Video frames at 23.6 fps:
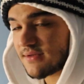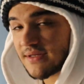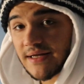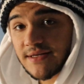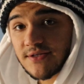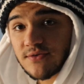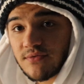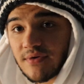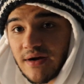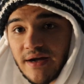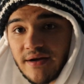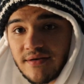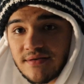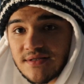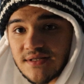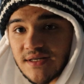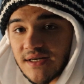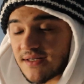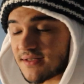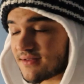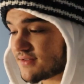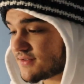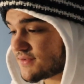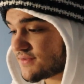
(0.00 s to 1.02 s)
That's what I
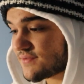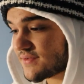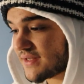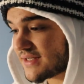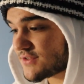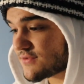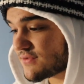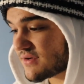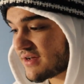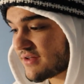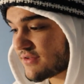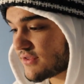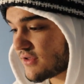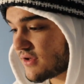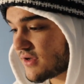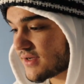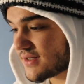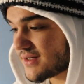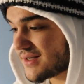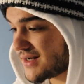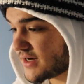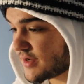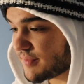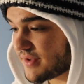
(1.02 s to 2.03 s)
said. That's what I
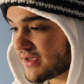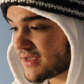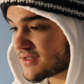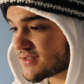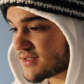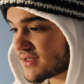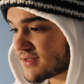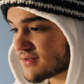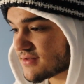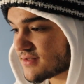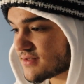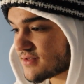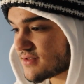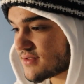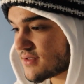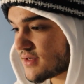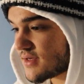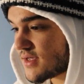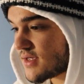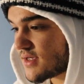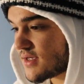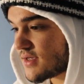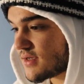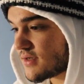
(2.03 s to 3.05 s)
thought, and it makes sense,
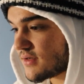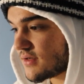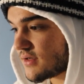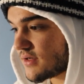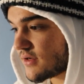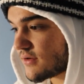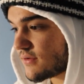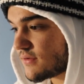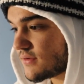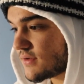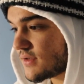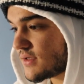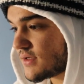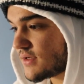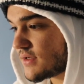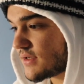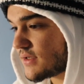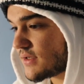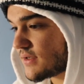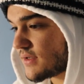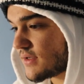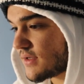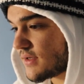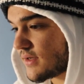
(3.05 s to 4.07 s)
you know?
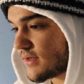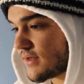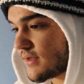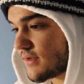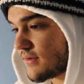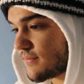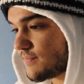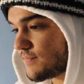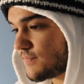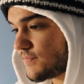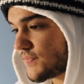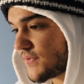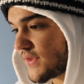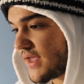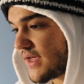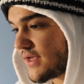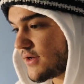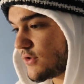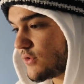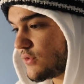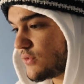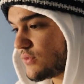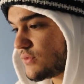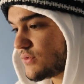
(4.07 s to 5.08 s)

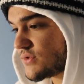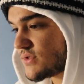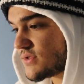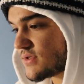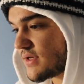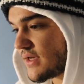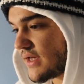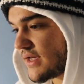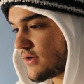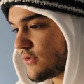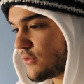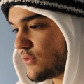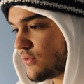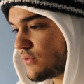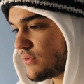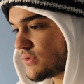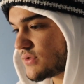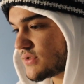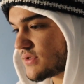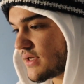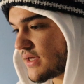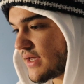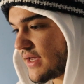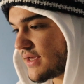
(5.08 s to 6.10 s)
And who's on that
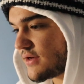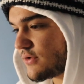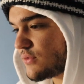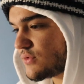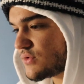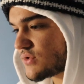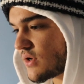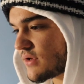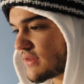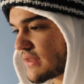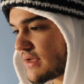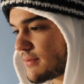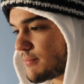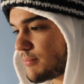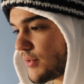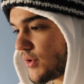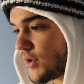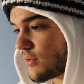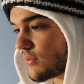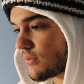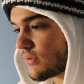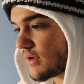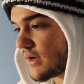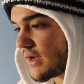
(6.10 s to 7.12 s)
boat? Who's on that
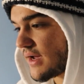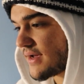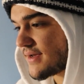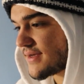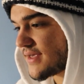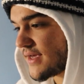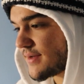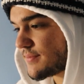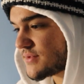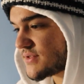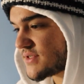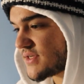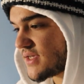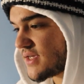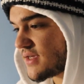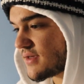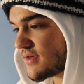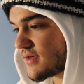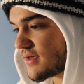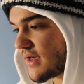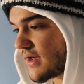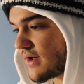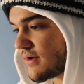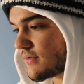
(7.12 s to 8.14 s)
boat I kept
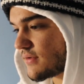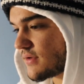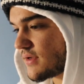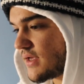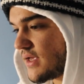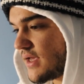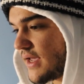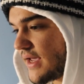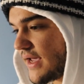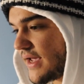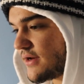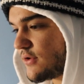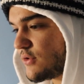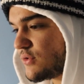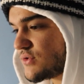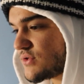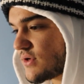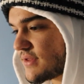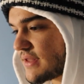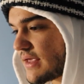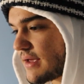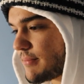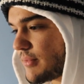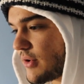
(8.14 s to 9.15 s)
seeing
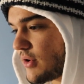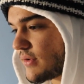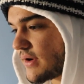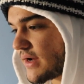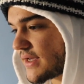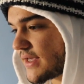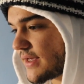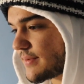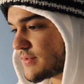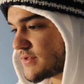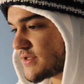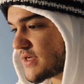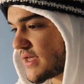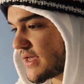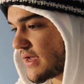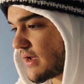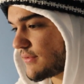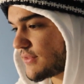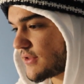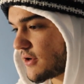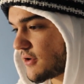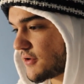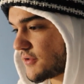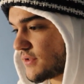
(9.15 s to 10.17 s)

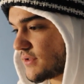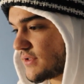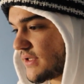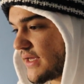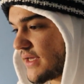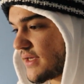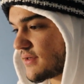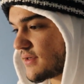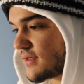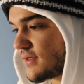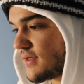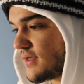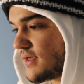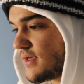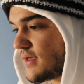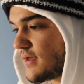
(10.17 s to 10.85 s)
out there on the lake?